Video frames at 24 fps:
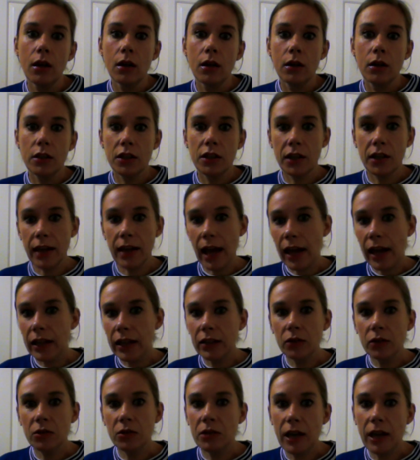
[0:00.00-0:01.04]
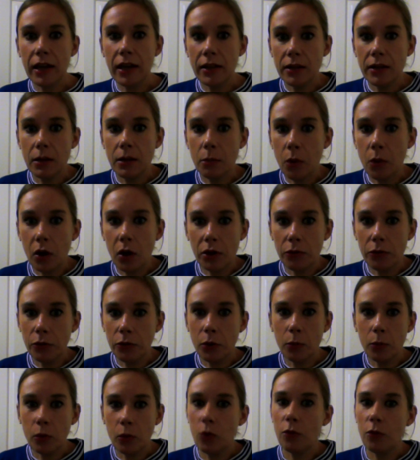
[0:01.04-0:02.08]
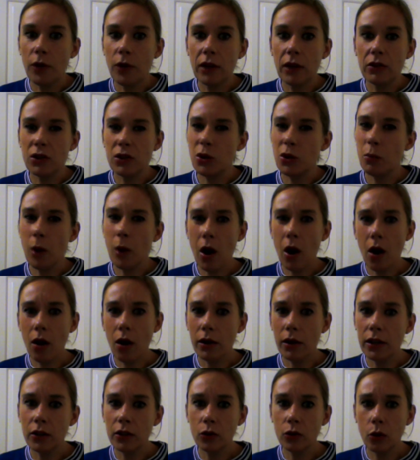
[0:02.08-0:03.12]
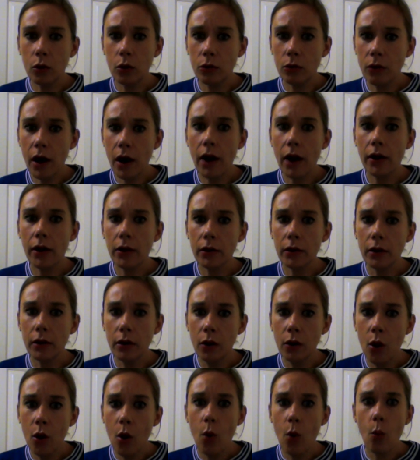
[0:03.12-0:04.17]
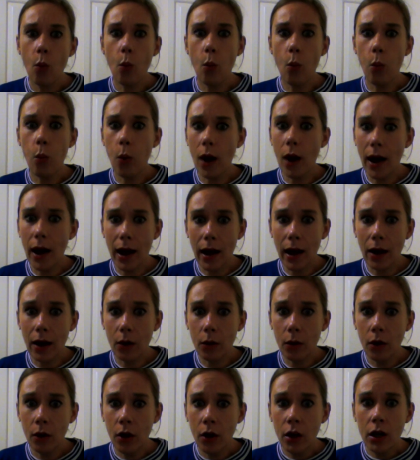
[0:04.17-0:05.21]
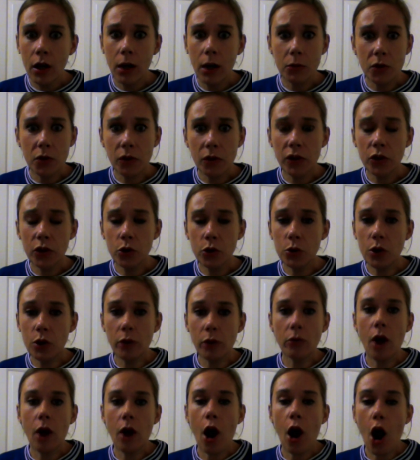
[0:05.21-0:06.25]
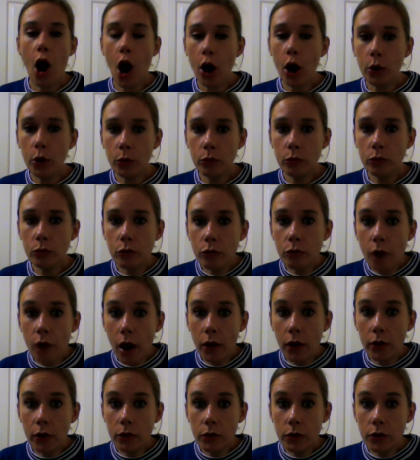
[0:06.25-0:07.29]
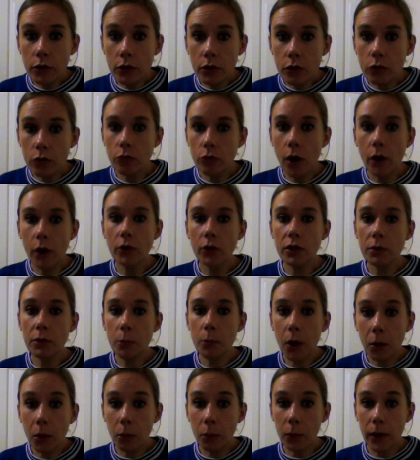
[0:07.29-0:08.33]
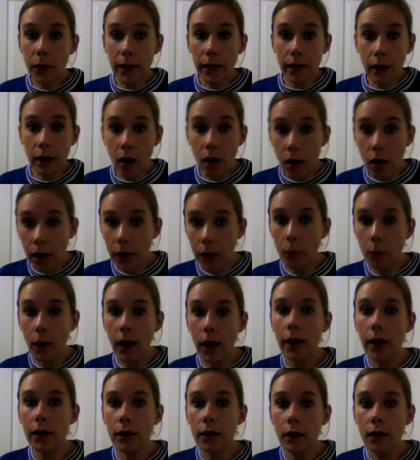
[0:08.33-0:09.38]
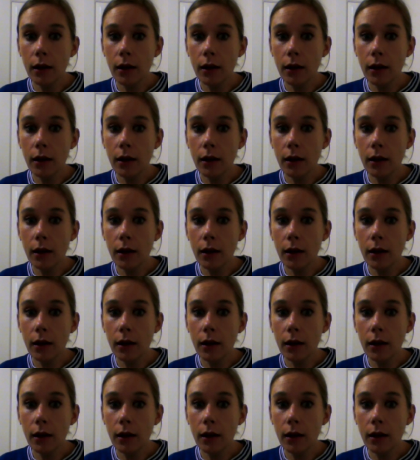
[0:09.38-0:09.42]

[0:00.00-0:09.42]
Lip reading: you get inundated by football fans who park in your road. Wow. I'm sorry, you don't own the road is public highway.